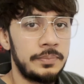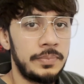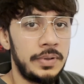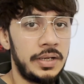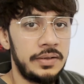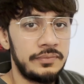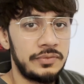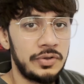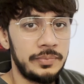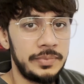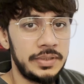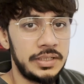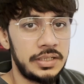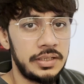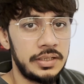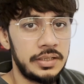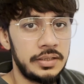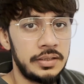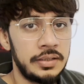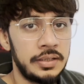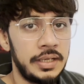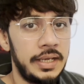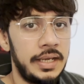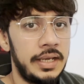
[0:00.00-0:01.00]
applying from
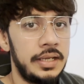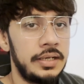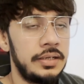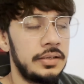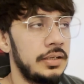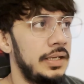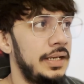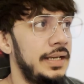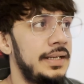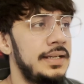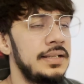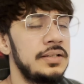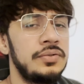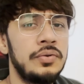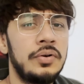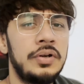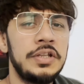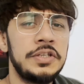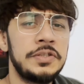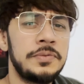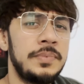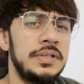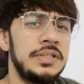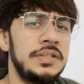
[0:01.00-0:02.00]
India? And it is
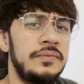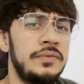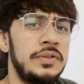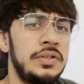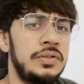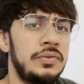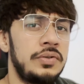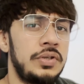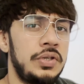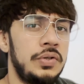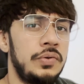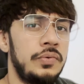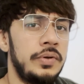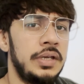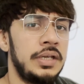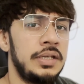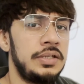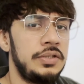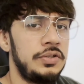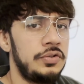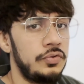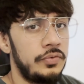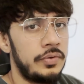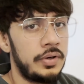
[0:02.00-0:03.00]
not specific to QA.
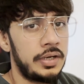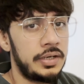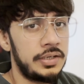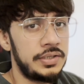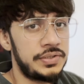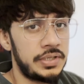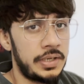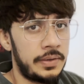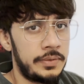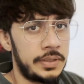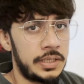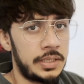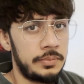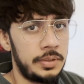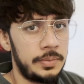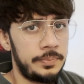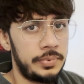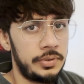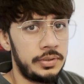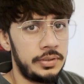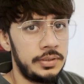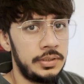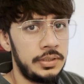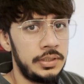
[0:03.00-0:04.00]
You are a Java
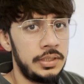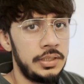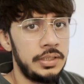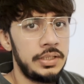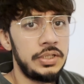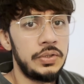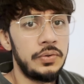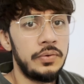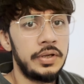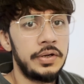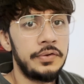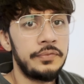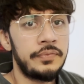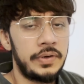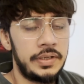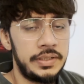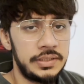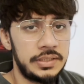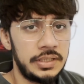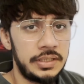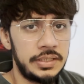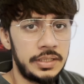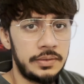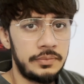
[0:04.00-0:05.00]
developer. You are a
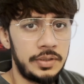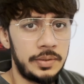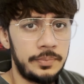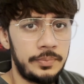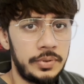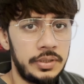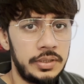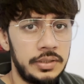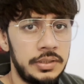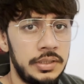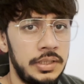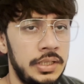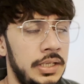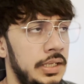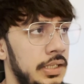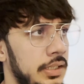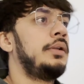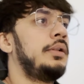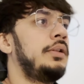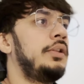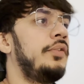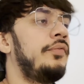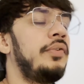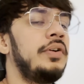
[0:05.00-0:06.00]
front-end developer.
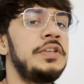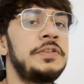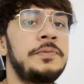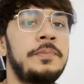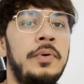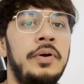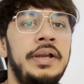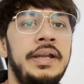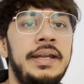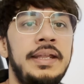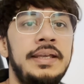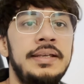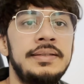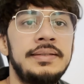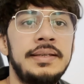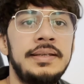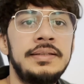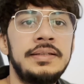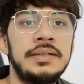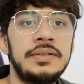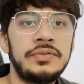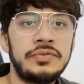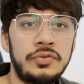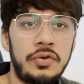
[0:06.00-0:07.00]
The first point
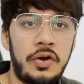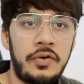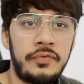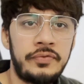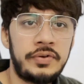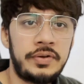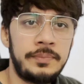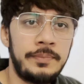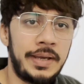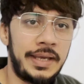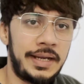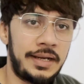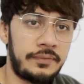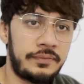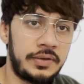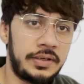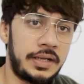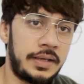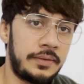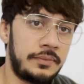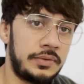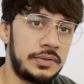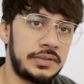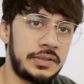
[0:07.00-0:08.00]
is a soft
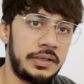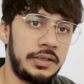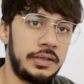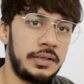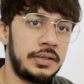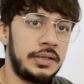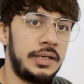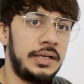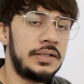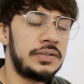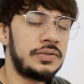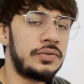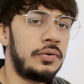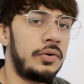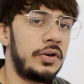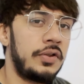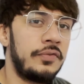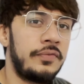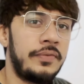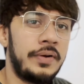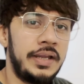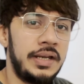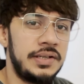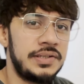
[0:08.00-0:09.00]
benefit, I would say. It's not your
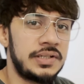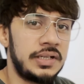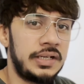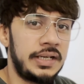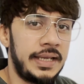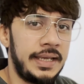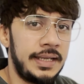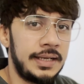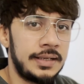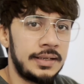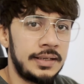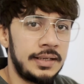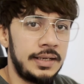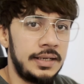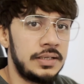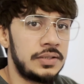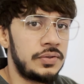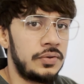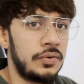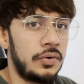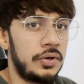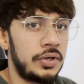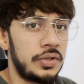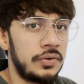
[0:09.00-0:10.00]
financial gain.
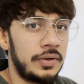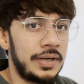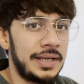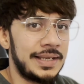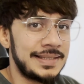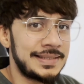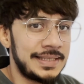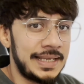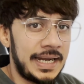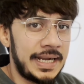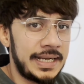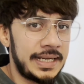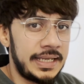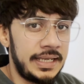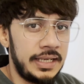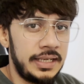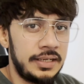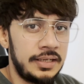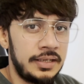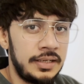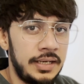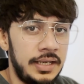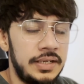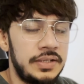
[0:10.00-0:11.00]
It's not your asset
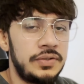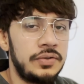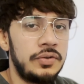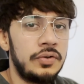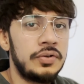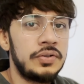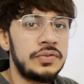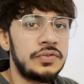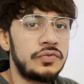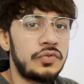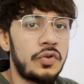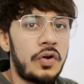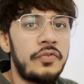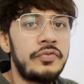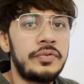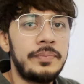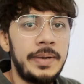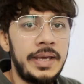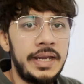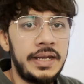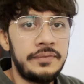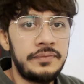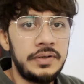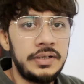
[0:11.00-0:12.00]
gain. It's your soft
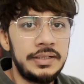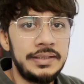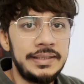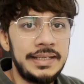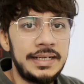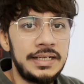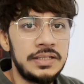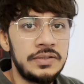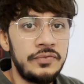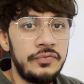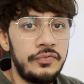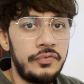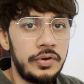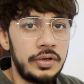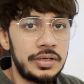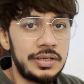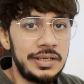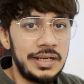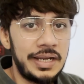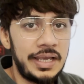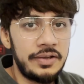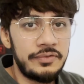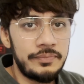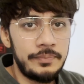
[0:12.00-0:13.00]
benefit. That is
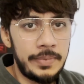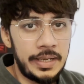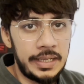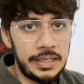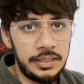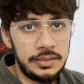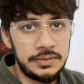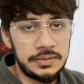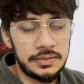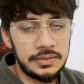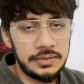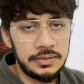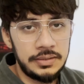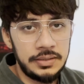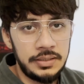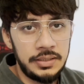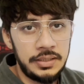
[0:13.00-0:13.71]
work-life balance.